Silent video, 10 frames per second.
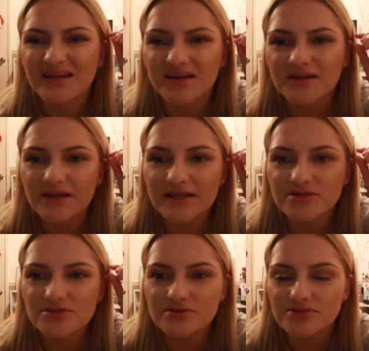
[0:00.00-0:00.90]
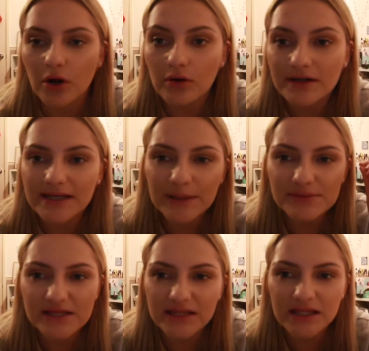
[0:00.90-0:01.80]
kind of like dog
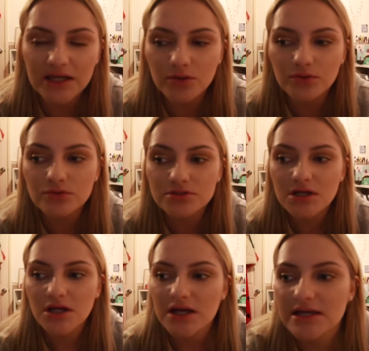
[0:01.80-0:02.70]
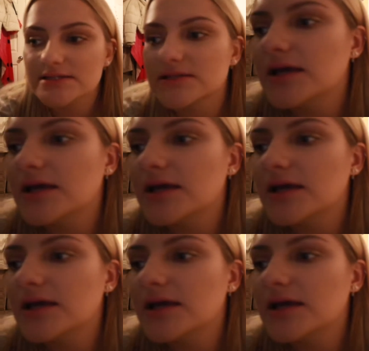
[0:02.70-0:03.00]
clips, I think they're called. It's